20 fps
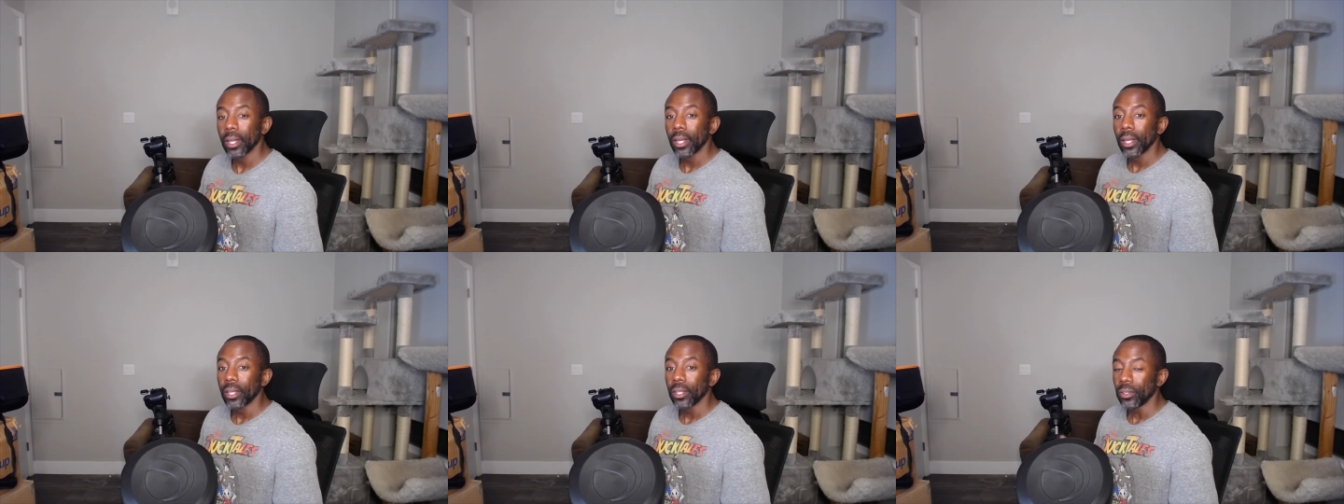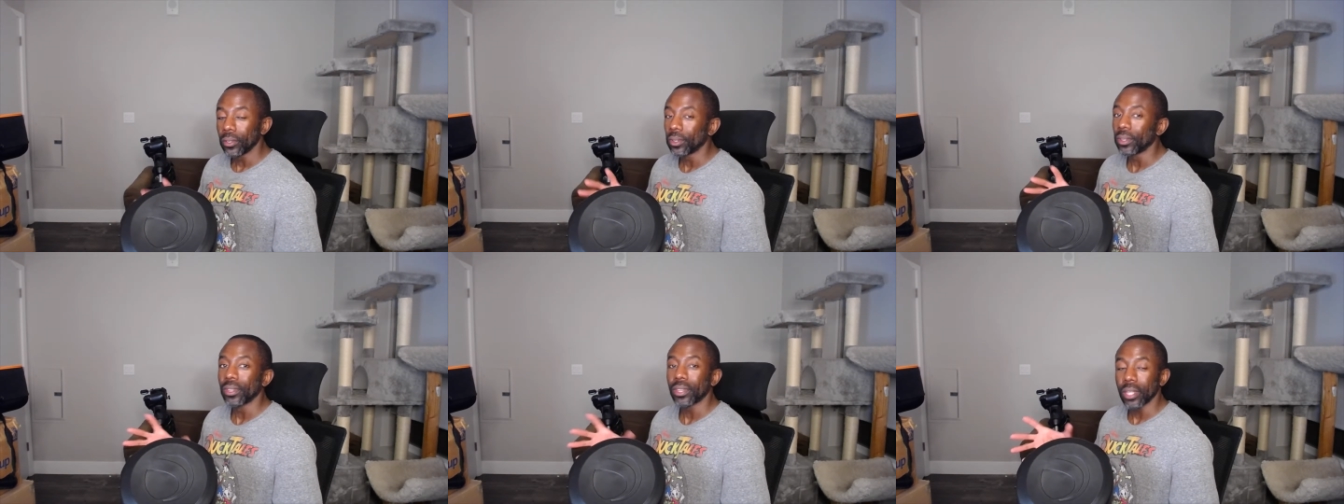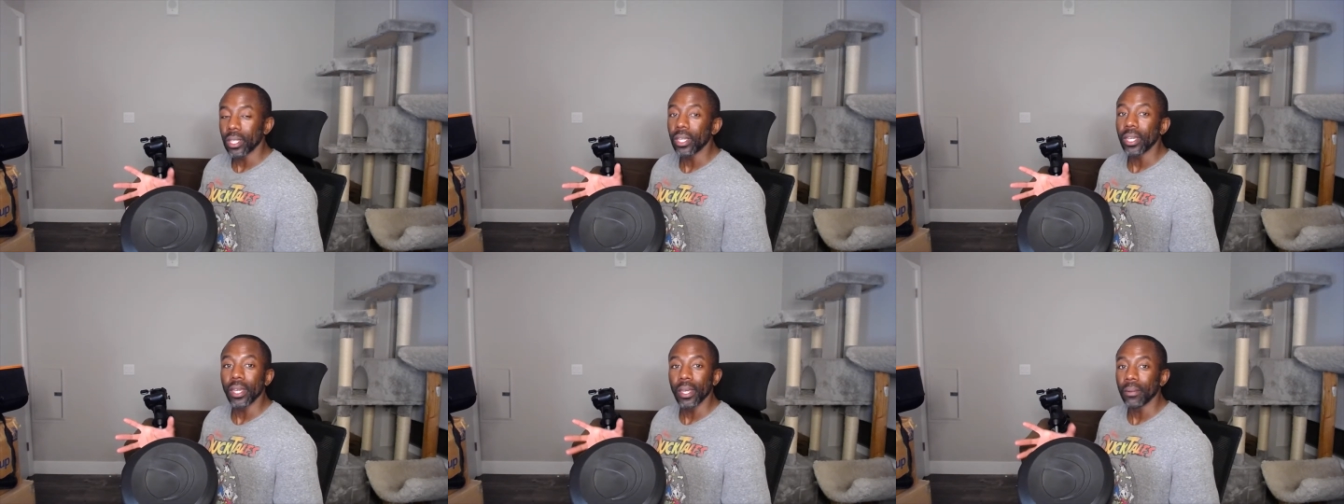You can
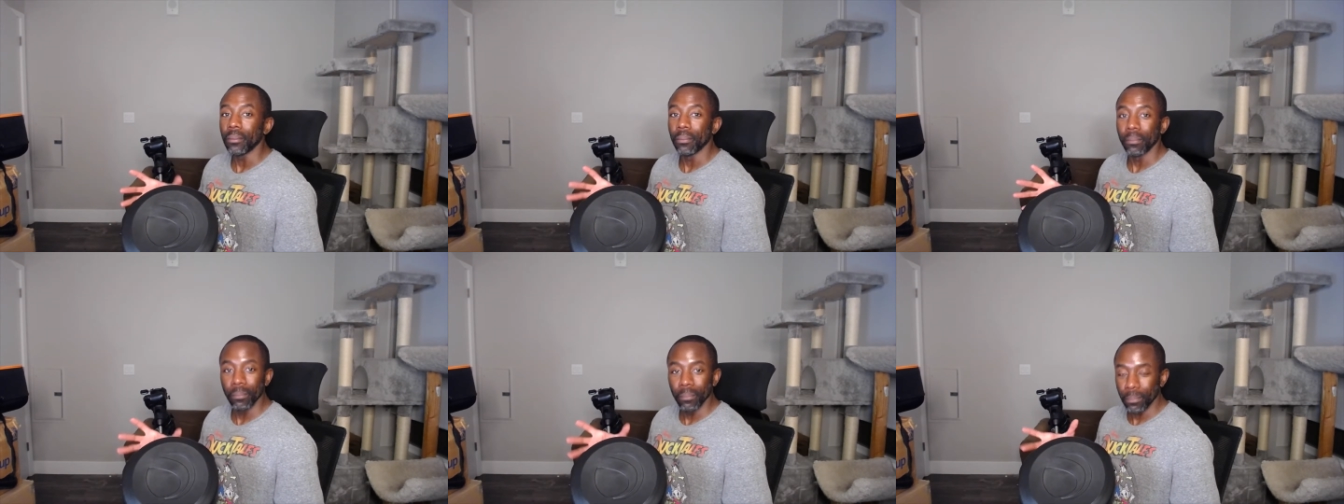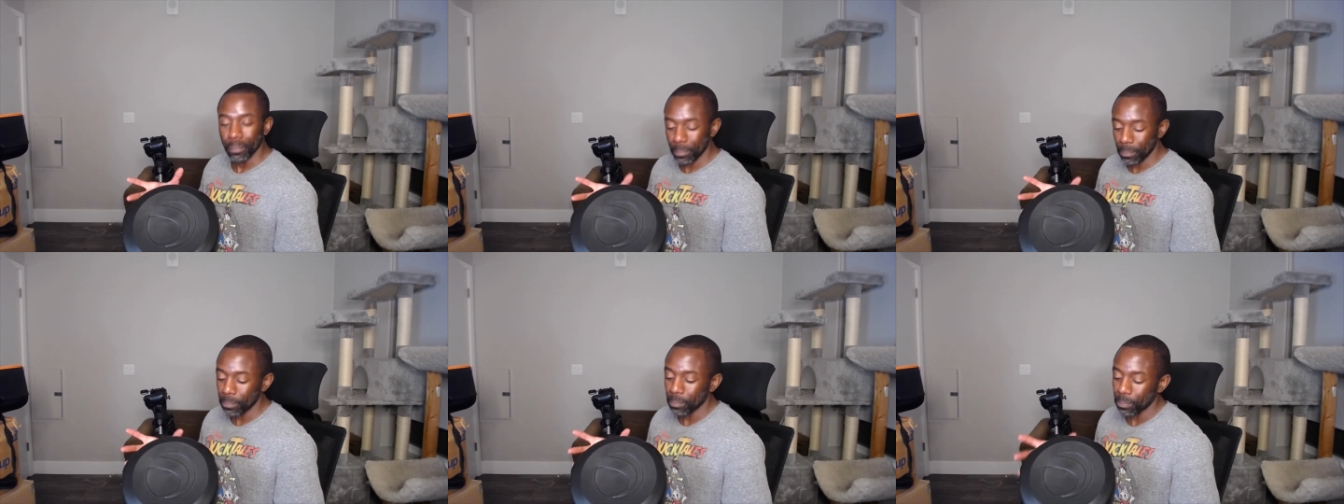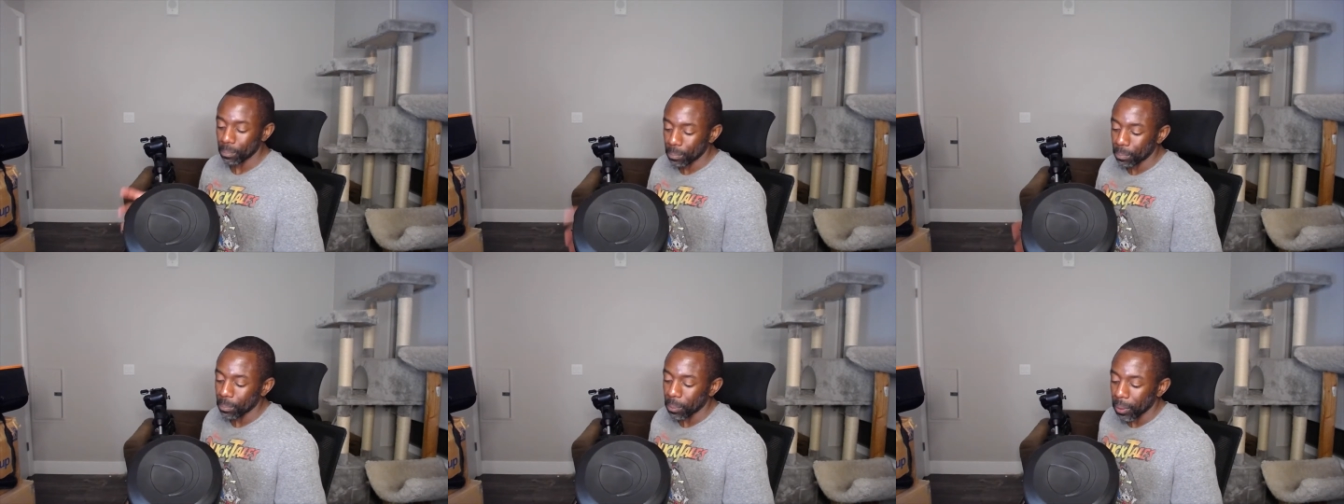see
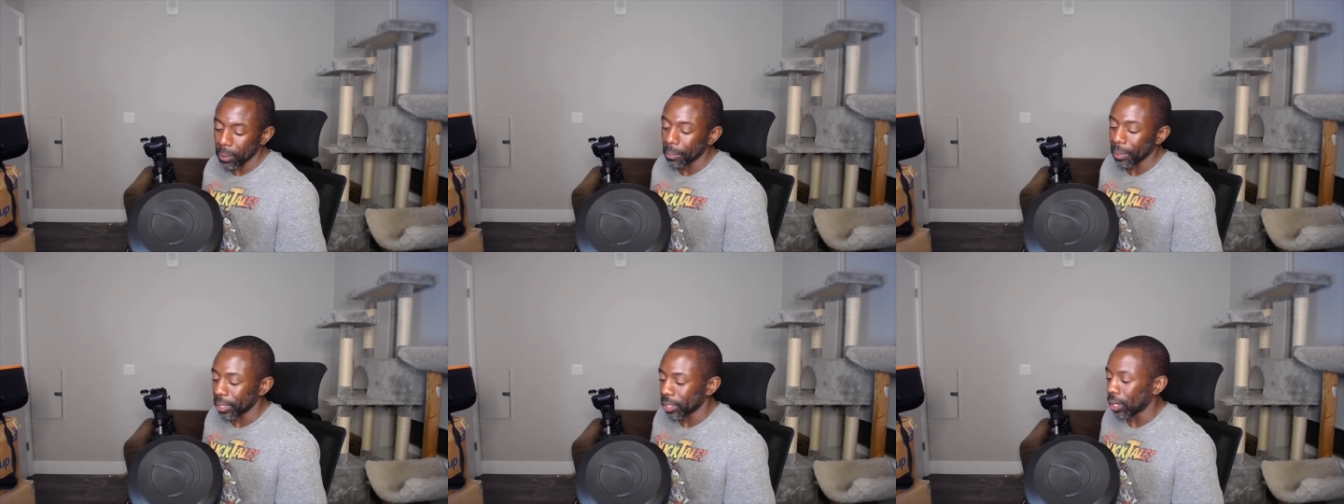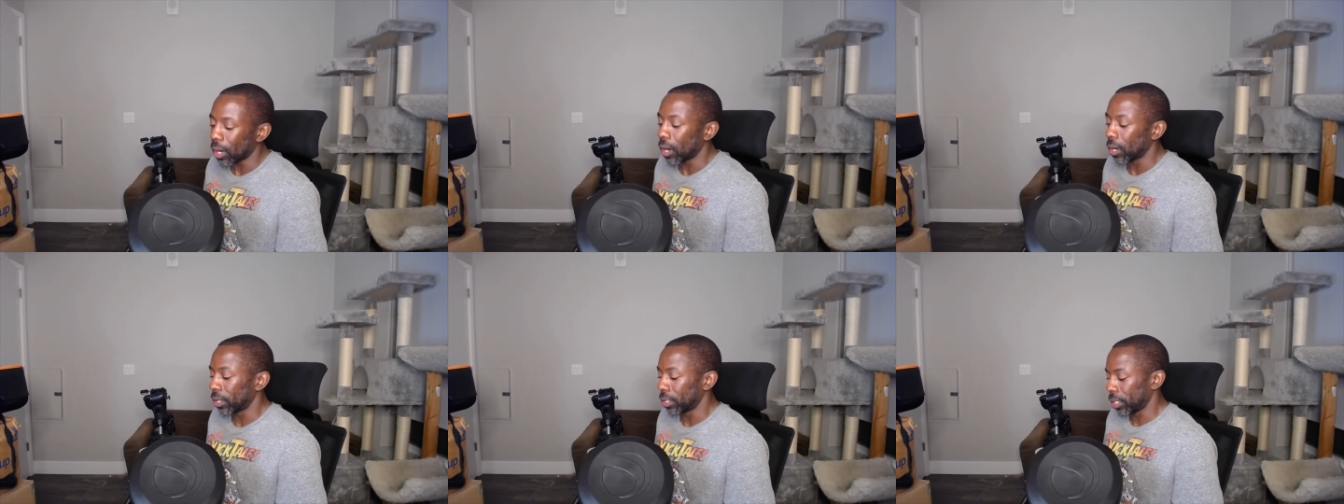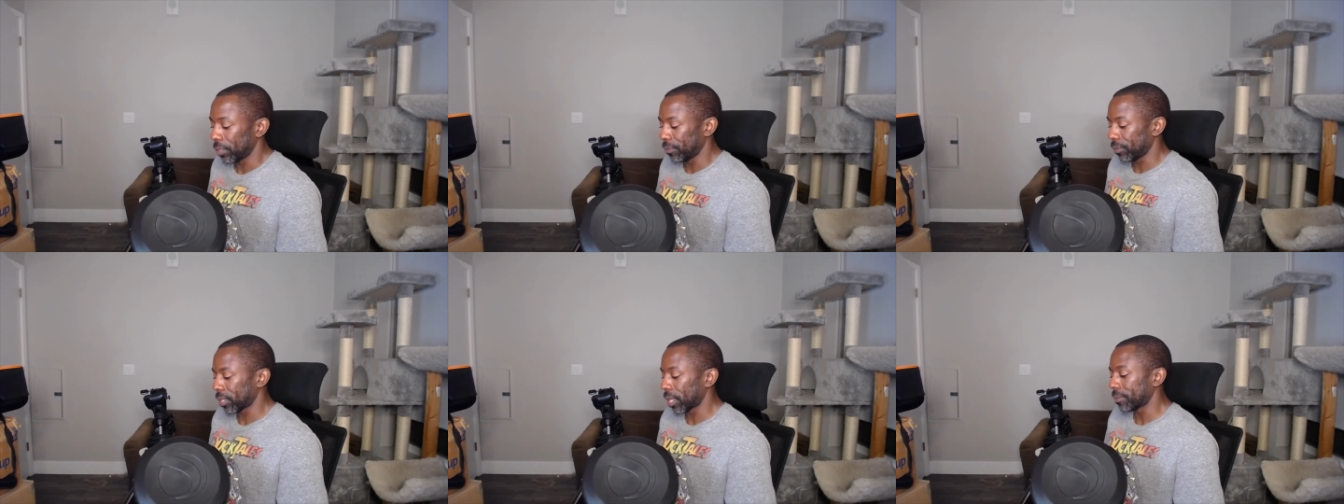pretty much all the
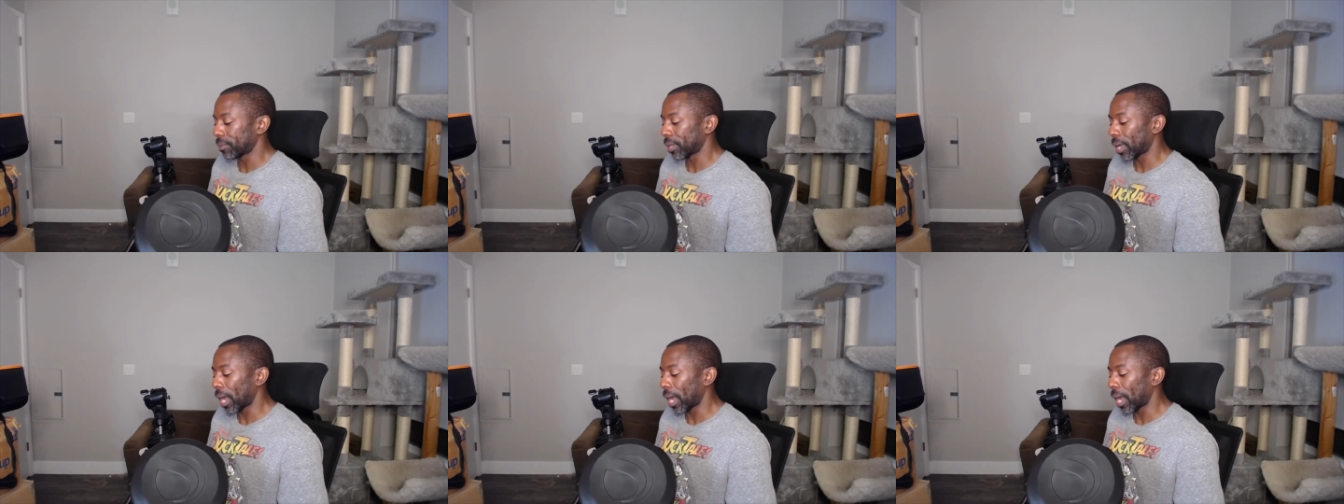different types of